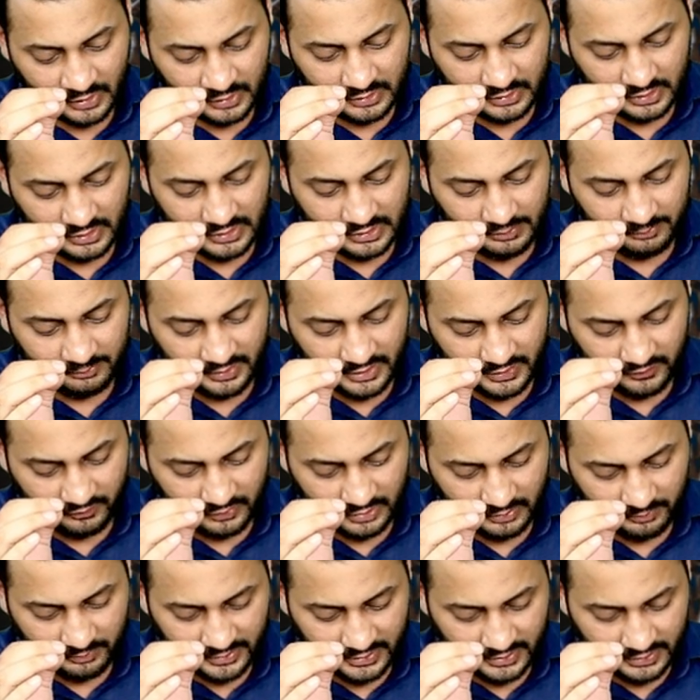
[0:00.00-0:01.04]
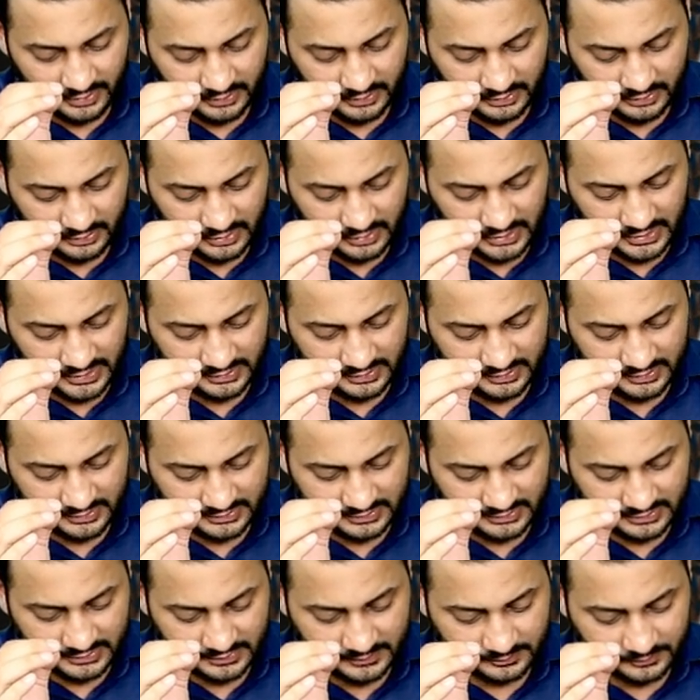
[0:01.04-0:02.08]
The limit will be like
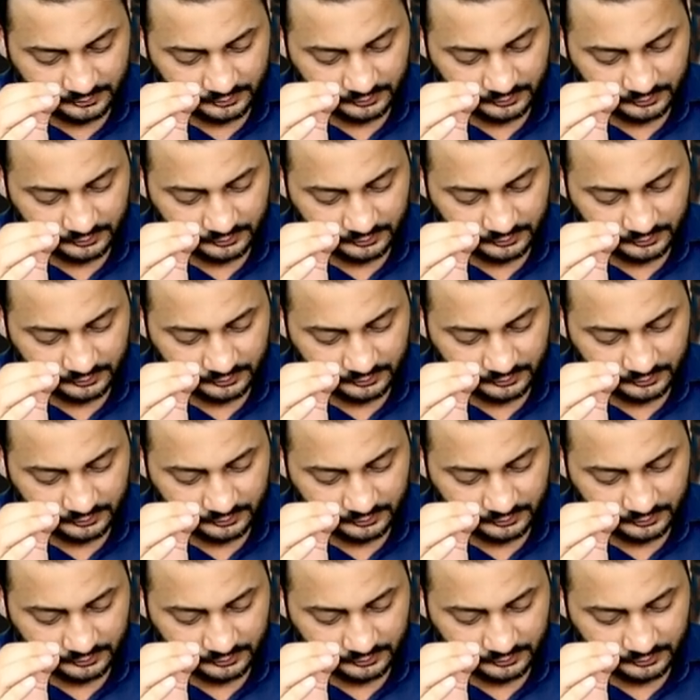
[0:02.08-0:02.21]
this.